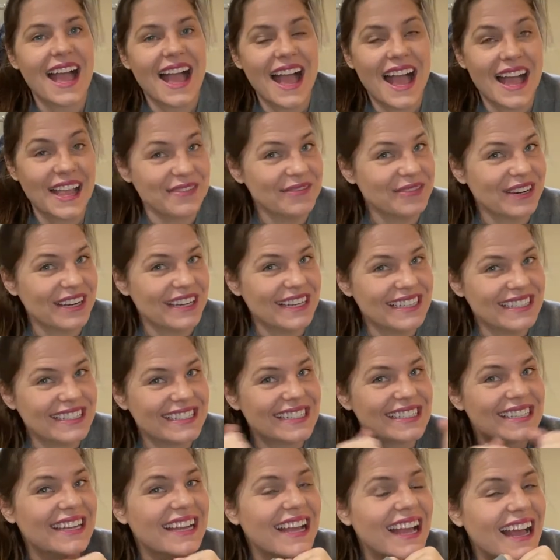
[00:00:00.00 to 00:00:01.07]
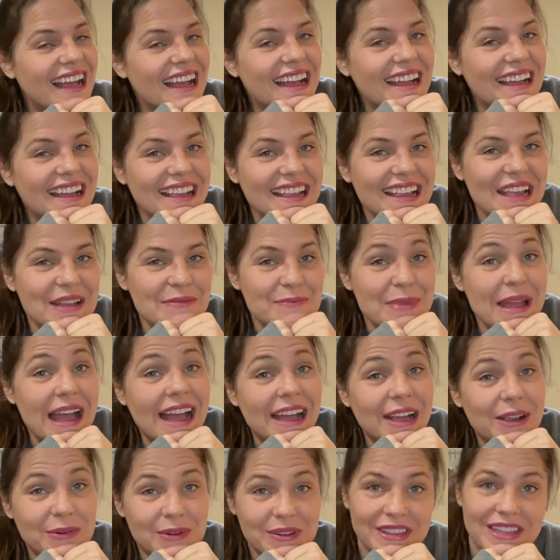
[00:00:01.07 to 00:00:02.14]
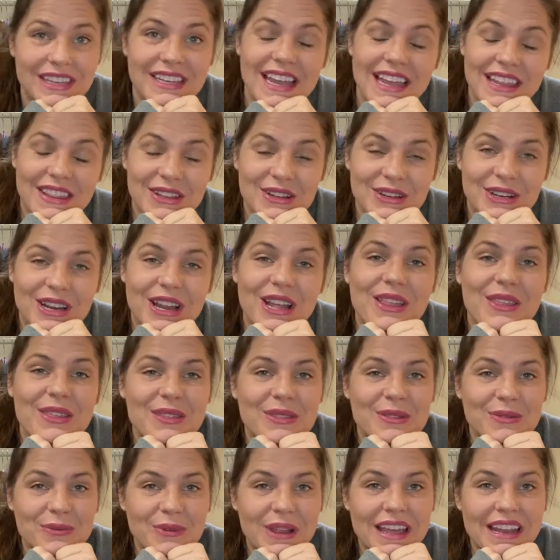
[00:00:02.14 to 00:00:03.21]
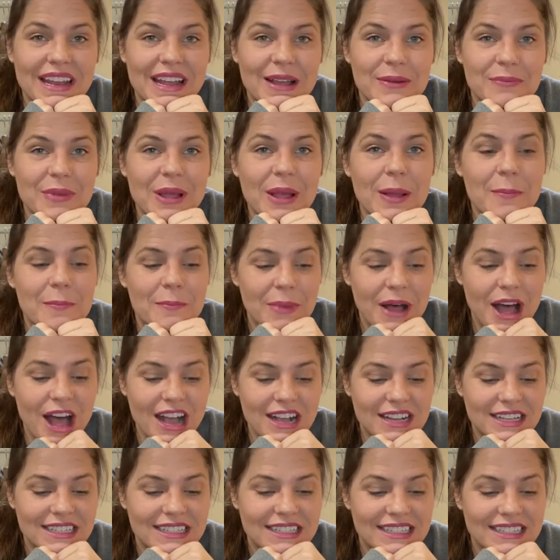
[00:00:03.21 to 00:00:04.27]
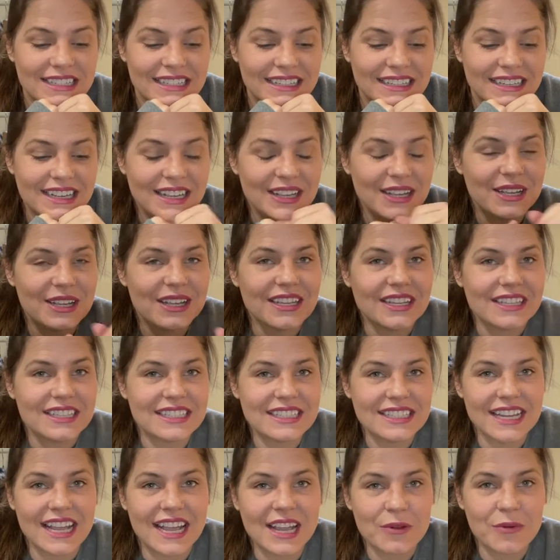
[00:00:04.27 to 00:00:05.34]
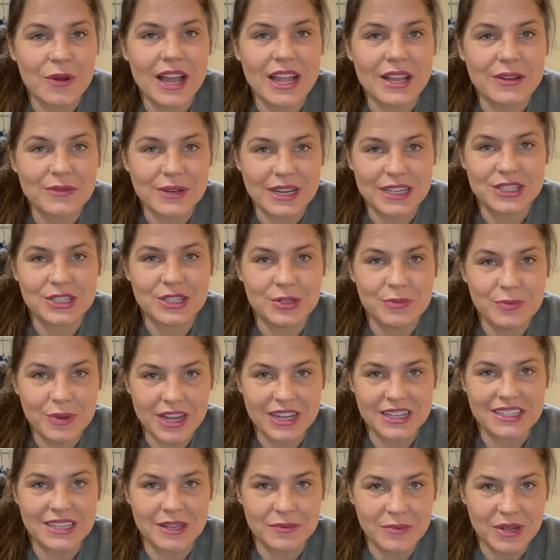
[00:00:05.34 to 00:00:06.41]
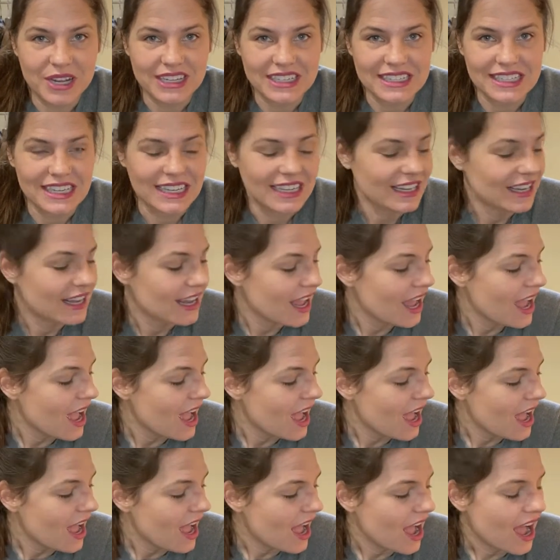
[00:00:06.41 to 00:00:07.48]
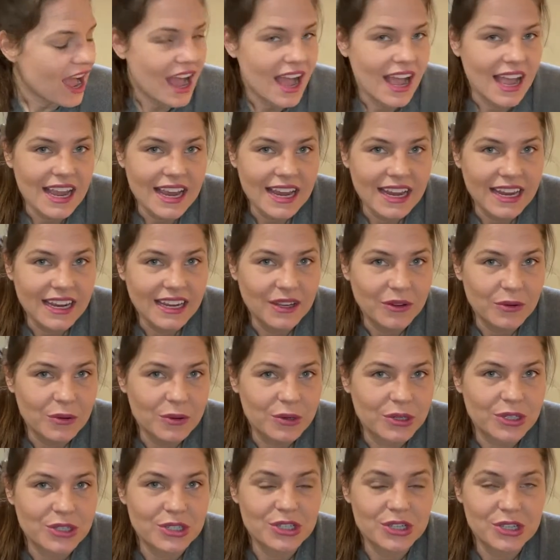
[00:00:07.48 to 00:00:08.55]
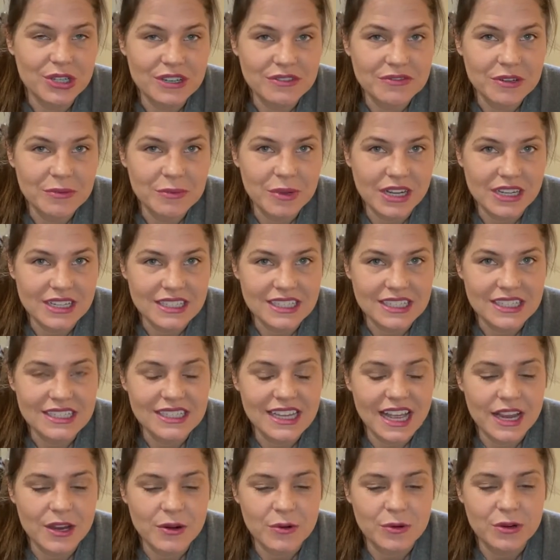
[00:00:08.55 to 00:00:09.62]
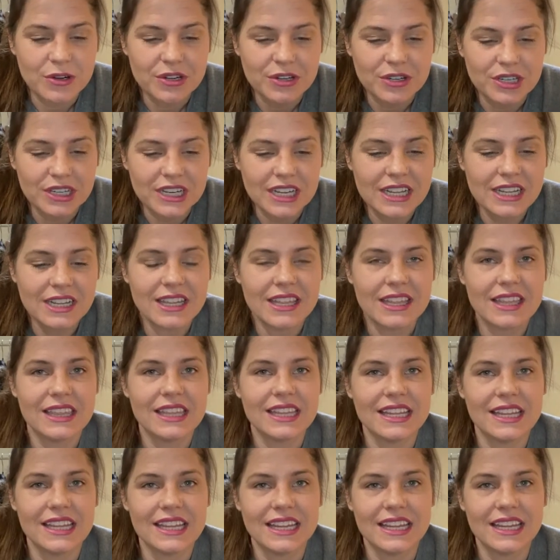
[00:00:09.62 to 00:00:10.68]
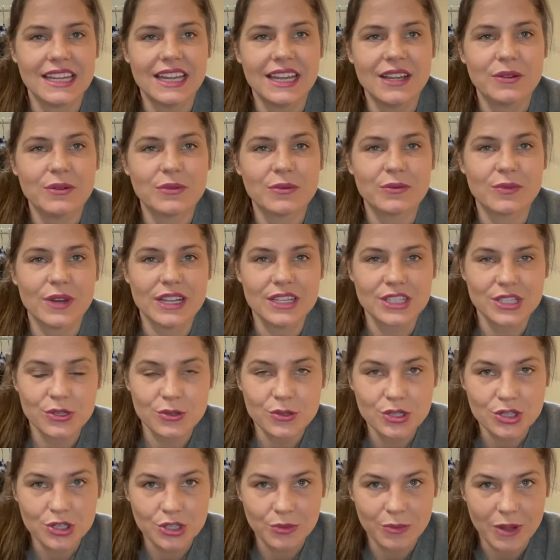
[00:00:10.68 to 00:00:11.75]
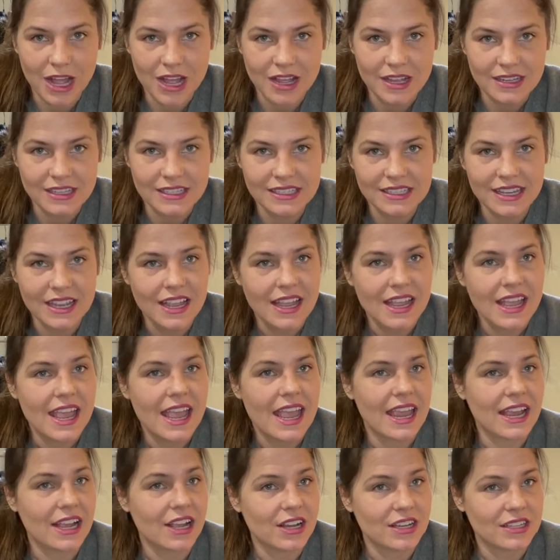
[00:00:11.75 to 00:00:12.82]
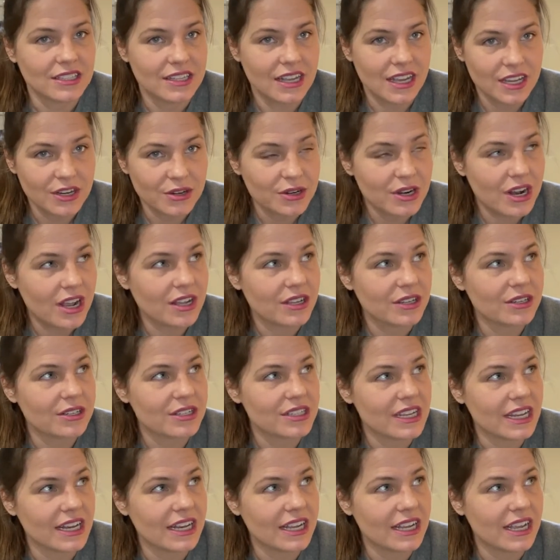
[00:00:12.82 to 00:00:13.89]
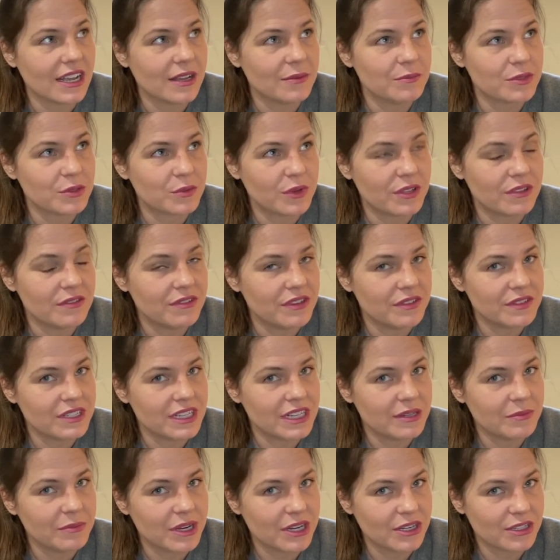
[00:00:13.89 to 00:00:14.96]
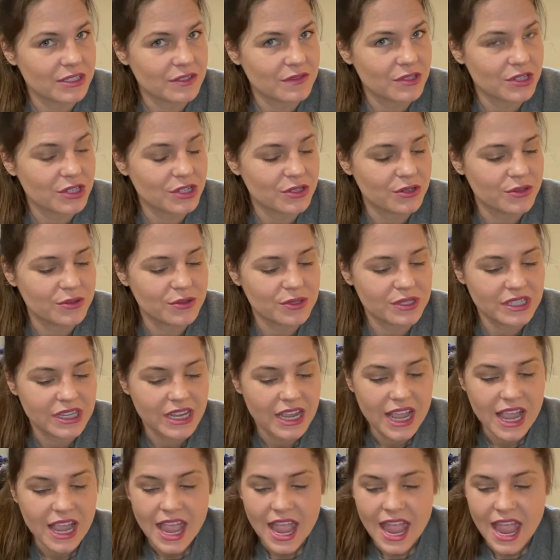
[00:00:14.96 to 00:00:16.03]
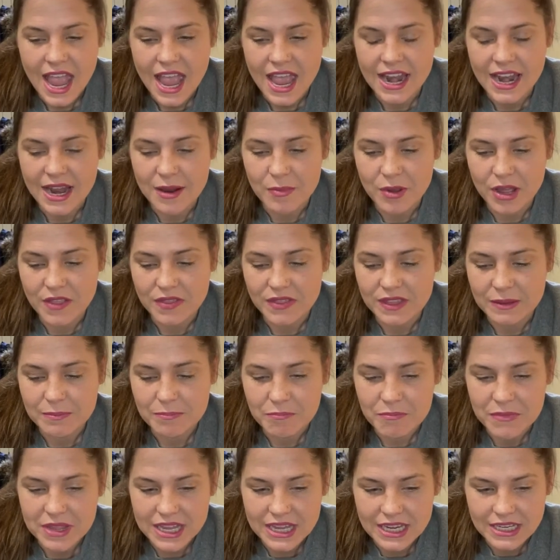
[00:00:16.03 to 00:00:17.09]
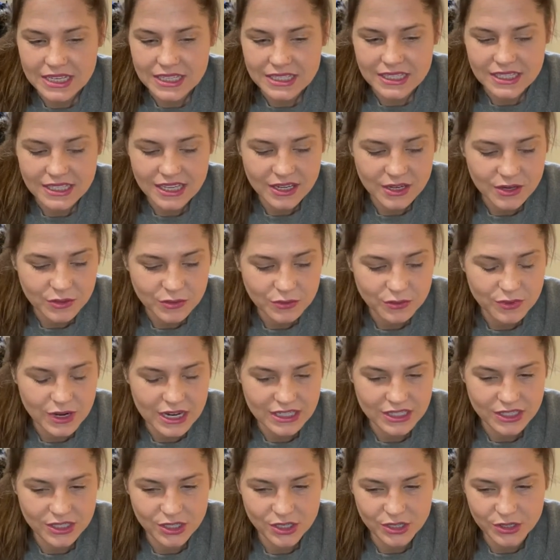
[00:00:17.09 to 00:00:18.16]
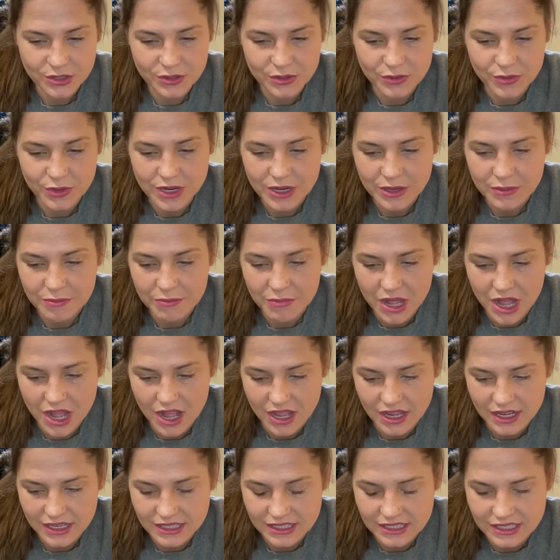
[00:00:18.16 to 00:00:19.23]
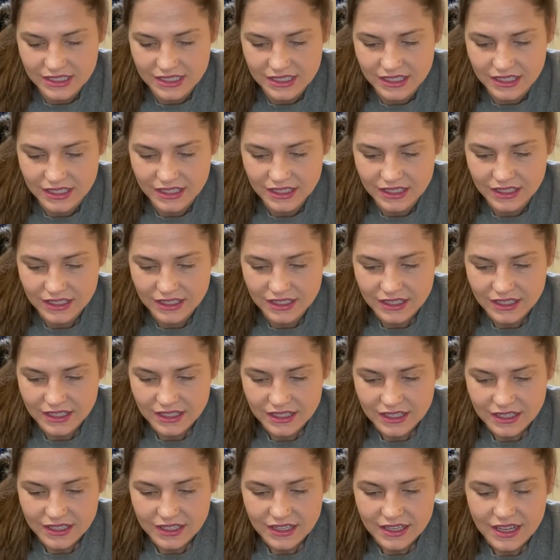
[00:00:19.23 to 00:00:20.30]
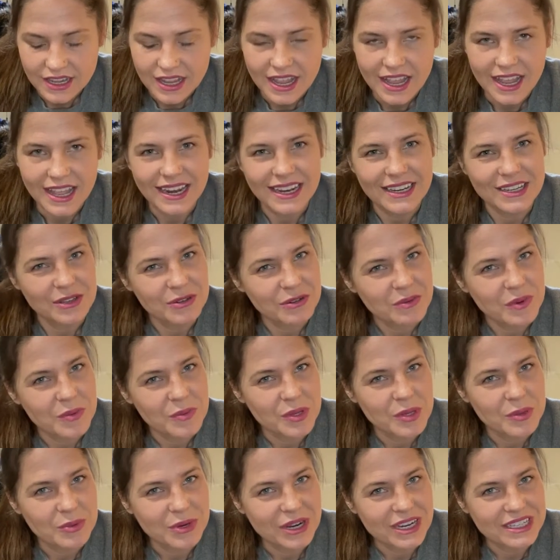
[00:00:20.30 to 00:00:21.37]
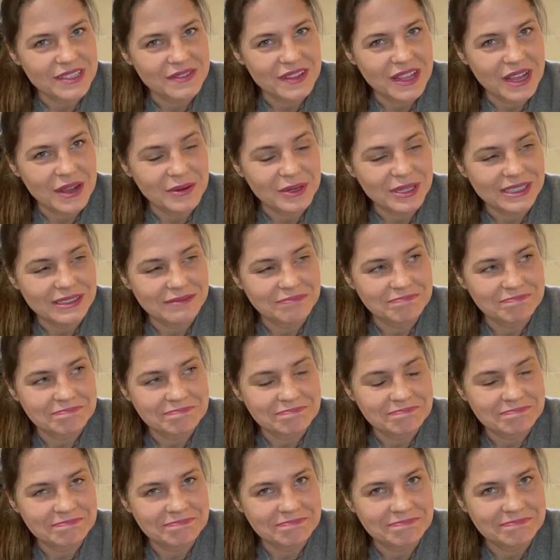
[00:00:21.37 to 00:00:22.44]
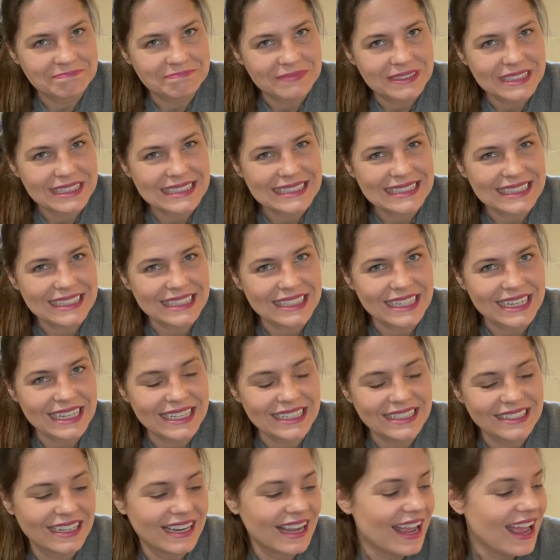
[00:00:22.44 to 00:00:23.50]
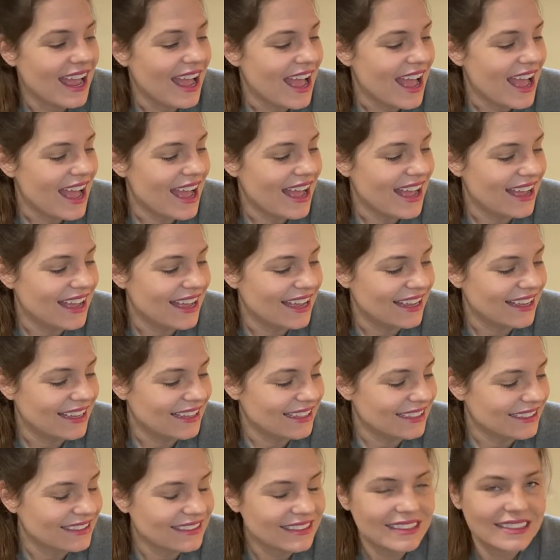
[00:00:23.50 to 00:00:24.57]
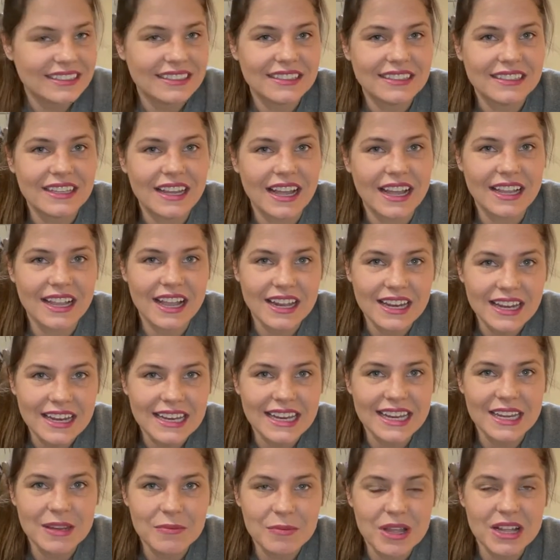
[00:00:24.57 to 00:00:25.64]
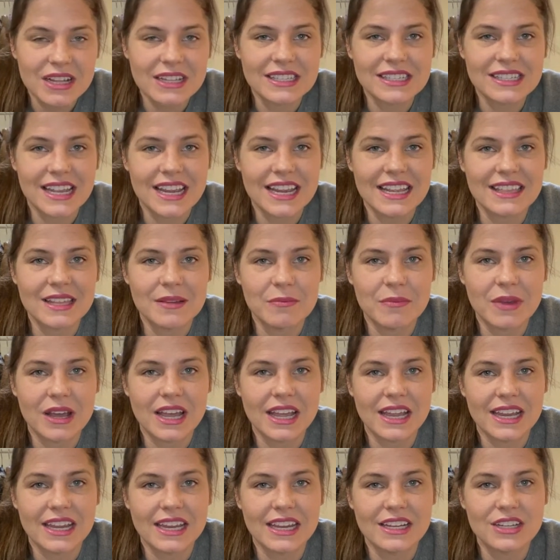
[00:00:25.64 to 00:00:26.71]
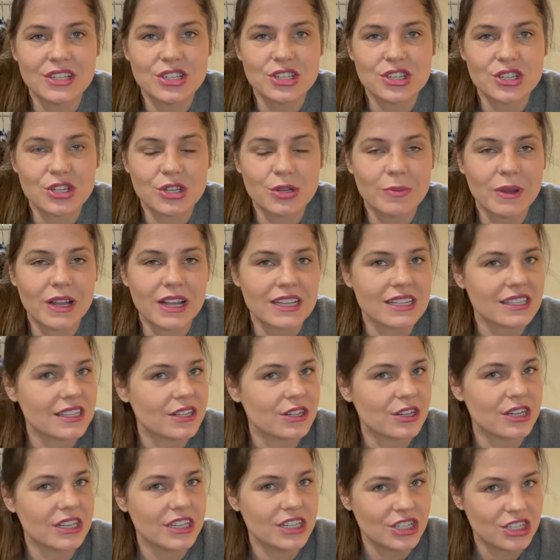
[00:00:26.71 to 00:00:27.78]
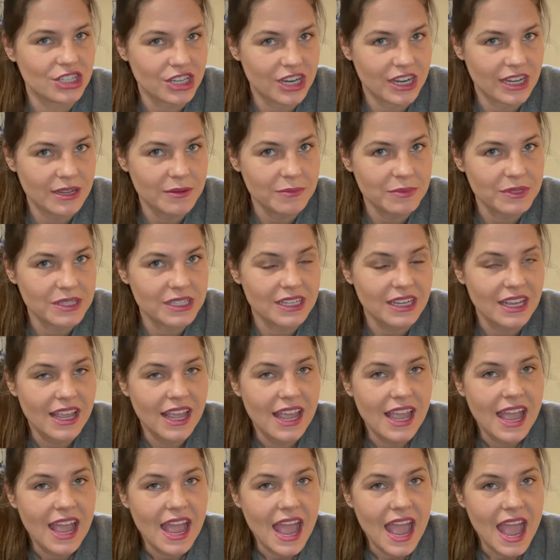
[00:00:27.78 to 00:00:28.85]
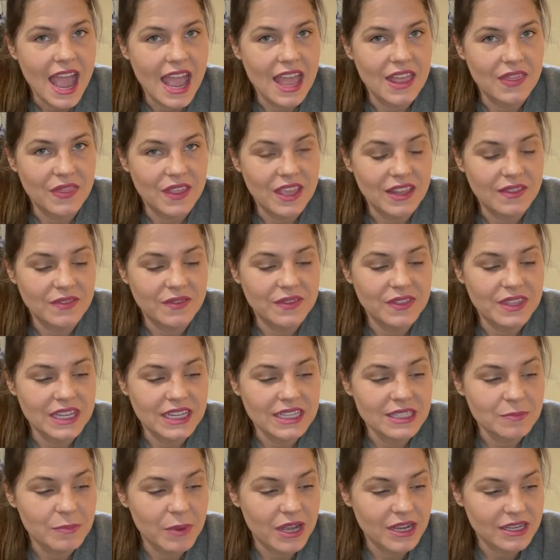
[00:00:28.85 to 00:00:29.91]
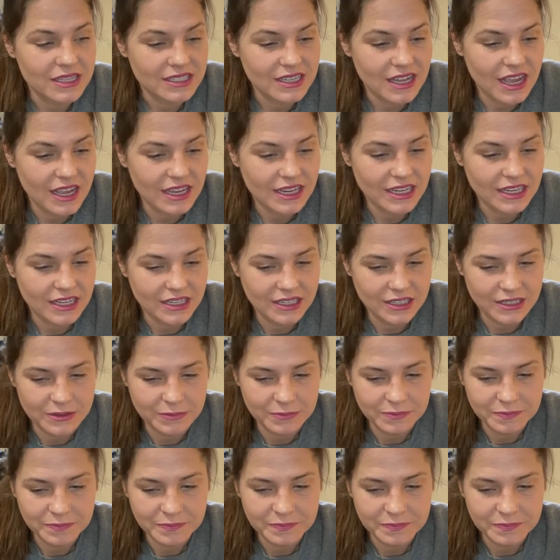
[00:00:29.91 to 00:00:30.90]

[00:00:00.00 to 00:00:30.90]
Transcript: Hi friends, I am back with another ThredUp box, DIY rescue box unboxing. I ordered two different boxes. I ordered the rescue shoe box. It costs $100 and it comes with 15 pairs of shoes. And I bought the men's rescue box and I don't remember the price of that one. Sorry. Uh, I got an email saying that my shoe box had already shipped and then this box got here